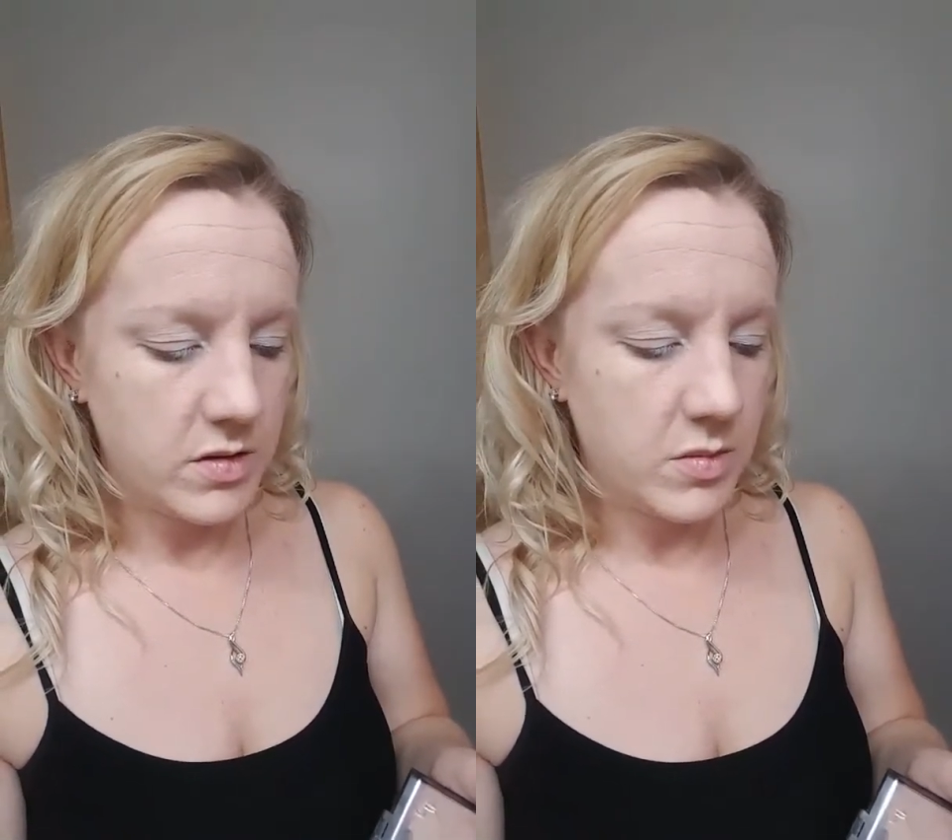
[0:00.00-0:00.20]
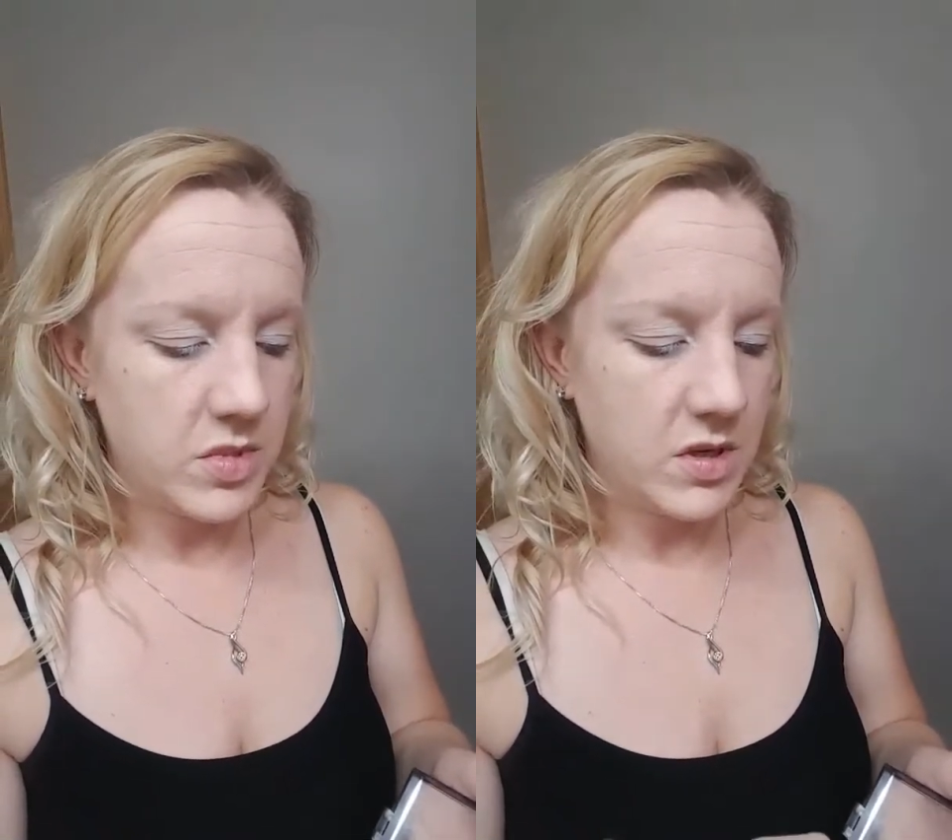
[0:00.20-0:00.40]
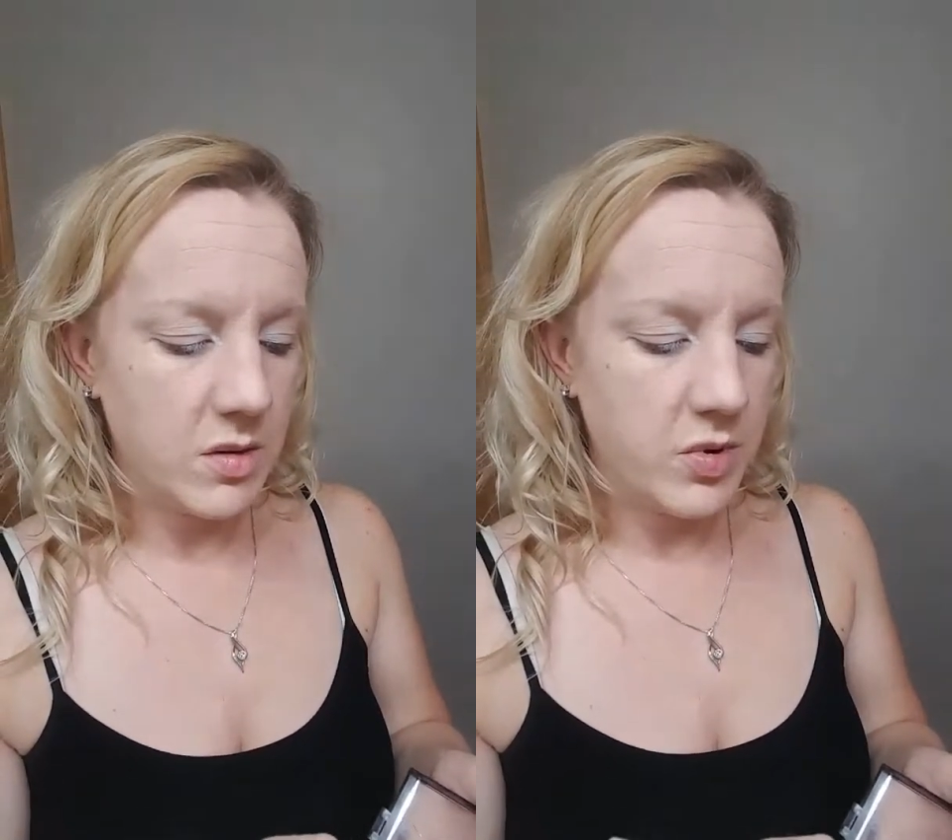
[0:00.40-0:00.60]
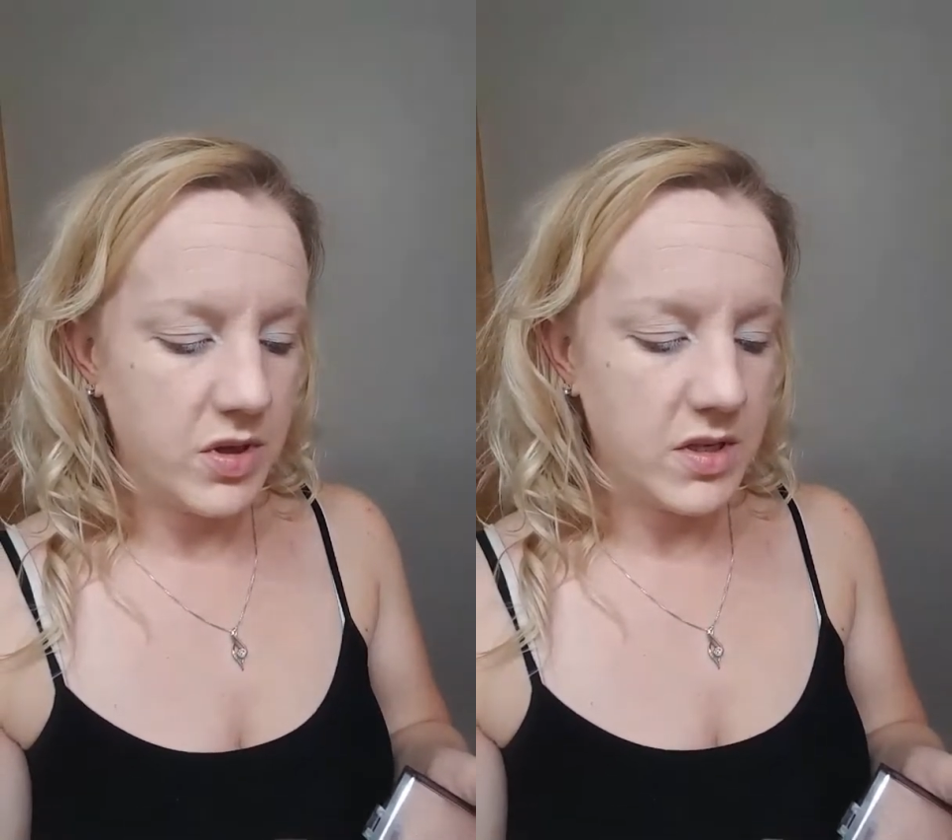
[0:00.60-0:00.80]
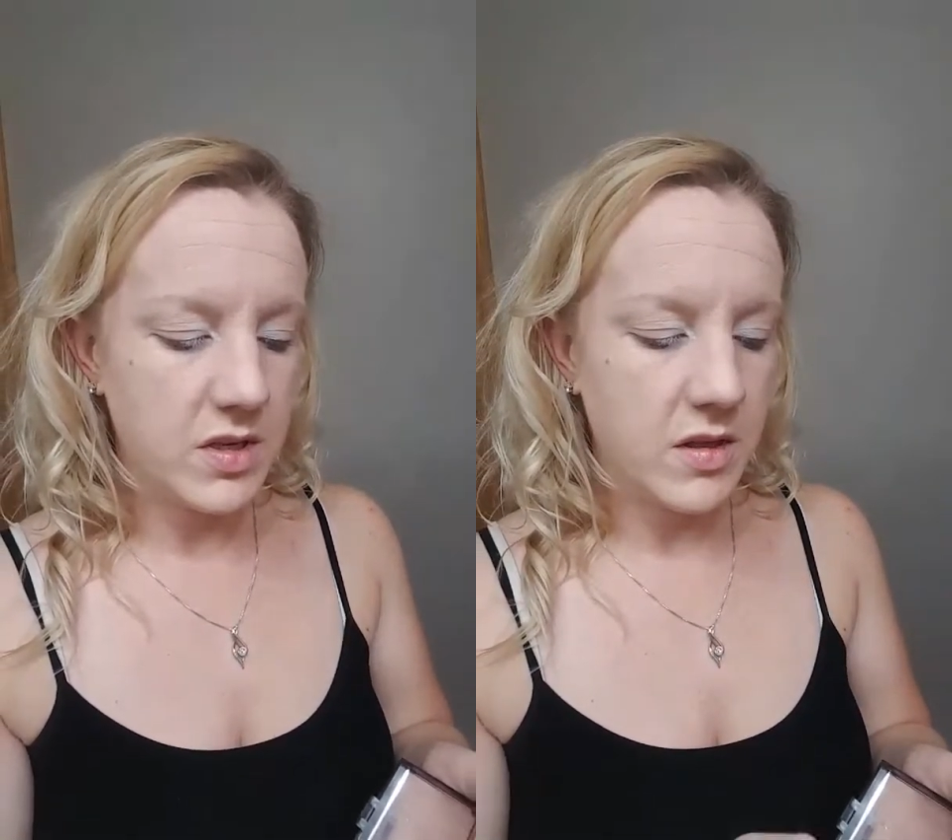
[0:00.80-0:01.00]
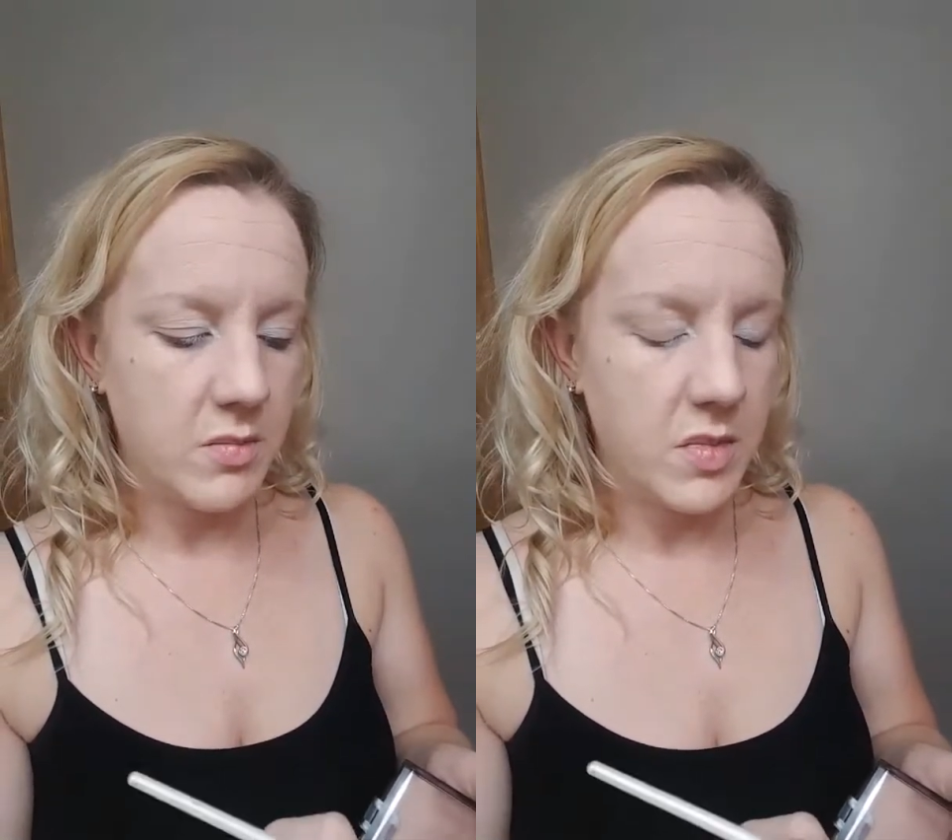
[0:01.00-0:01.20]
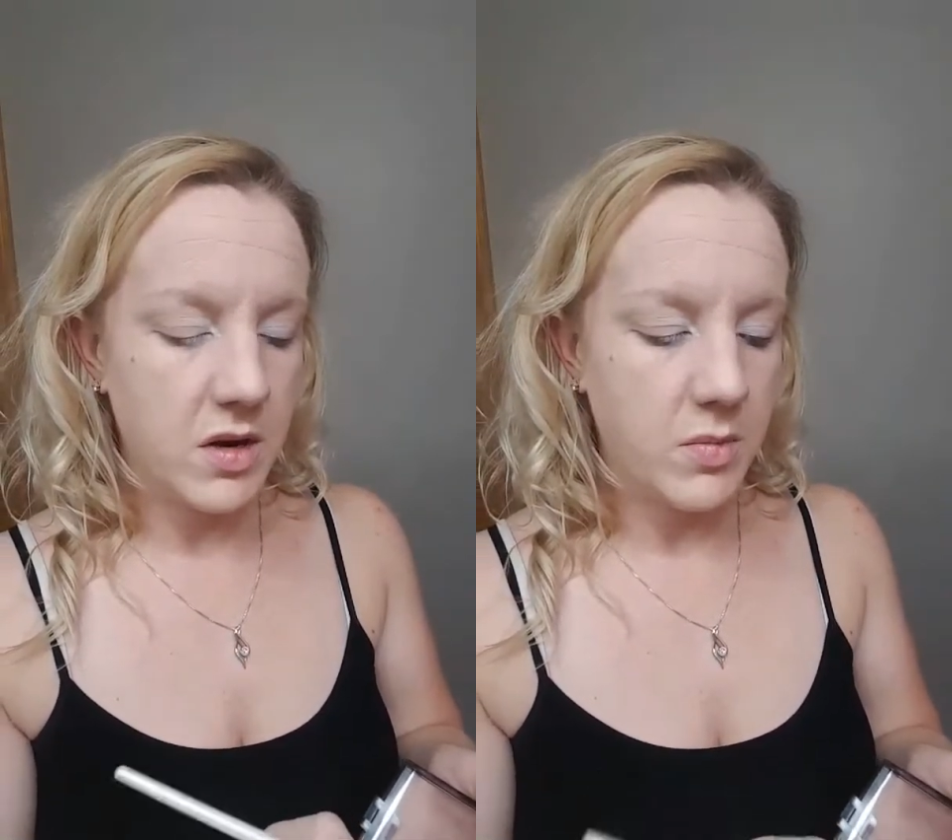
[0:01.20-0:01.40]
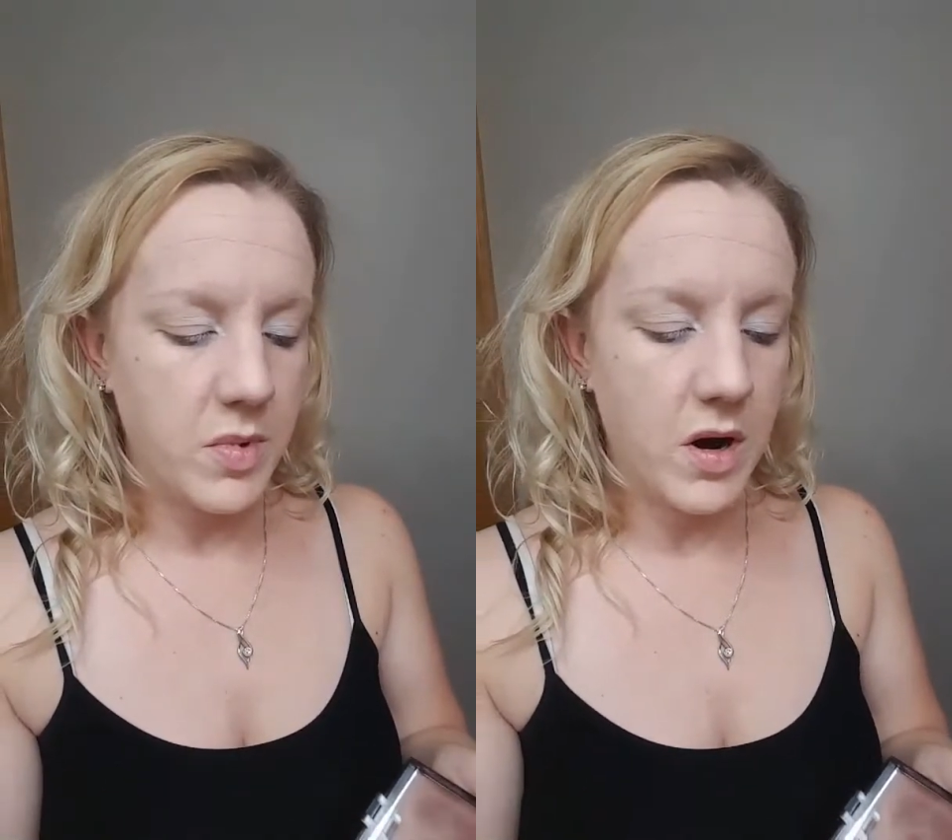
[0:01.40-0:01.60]
So I'm just going to put this on the
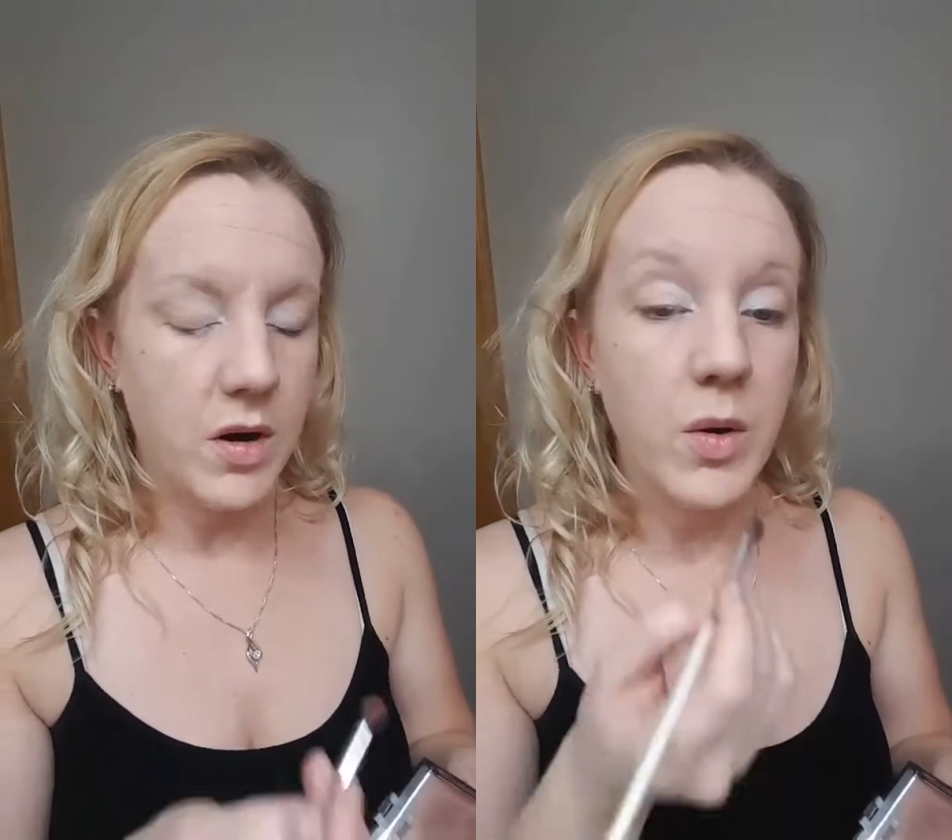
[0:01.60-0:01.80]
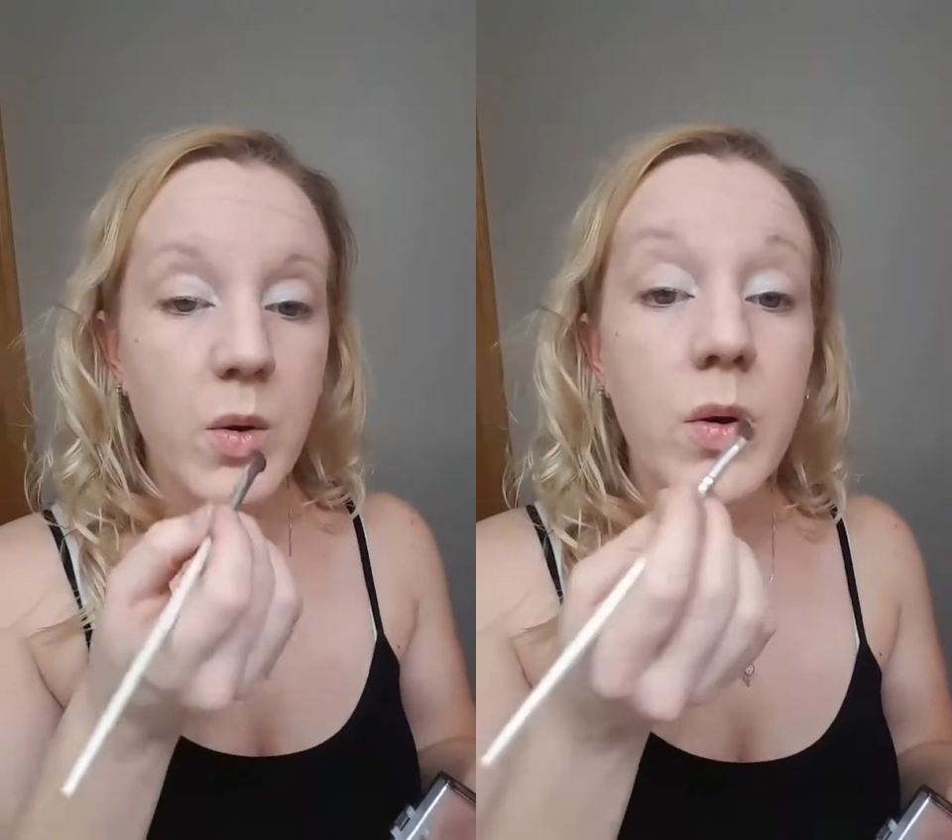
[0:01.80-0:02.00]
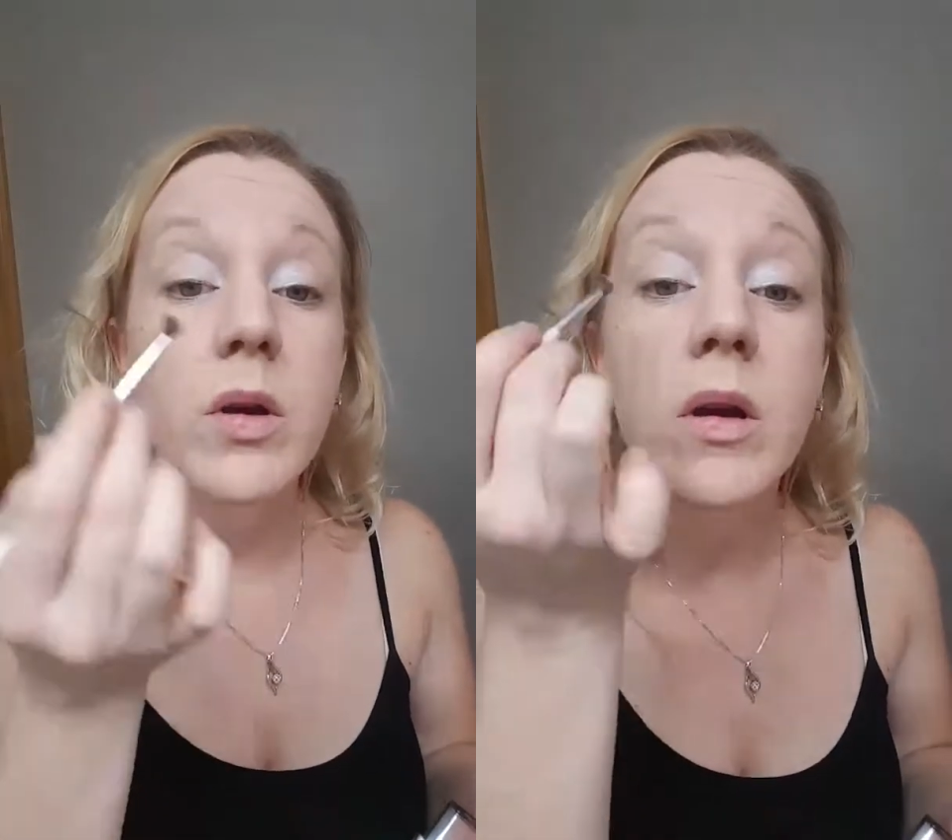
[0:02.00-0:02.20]
middle part,